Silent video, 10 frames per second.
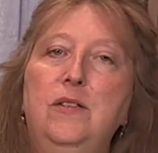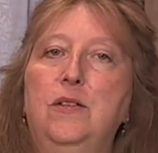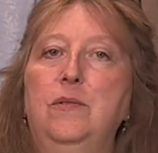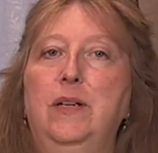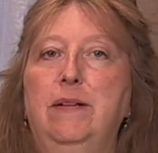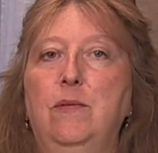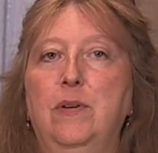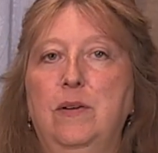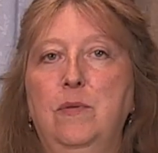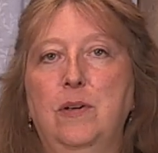so now I
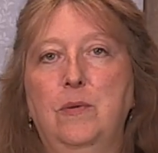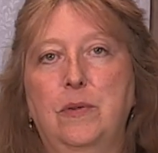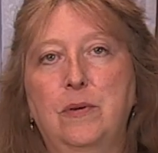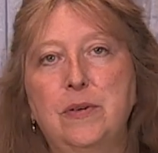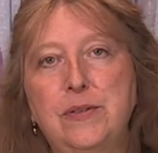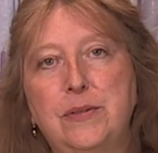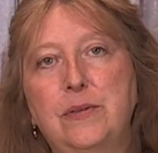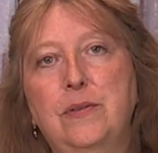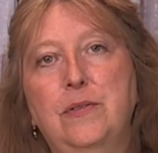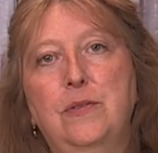want to work with
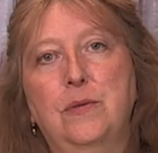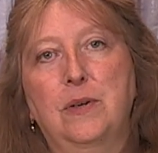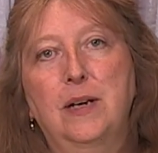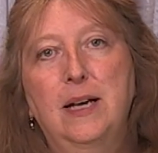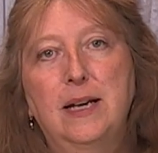crystals or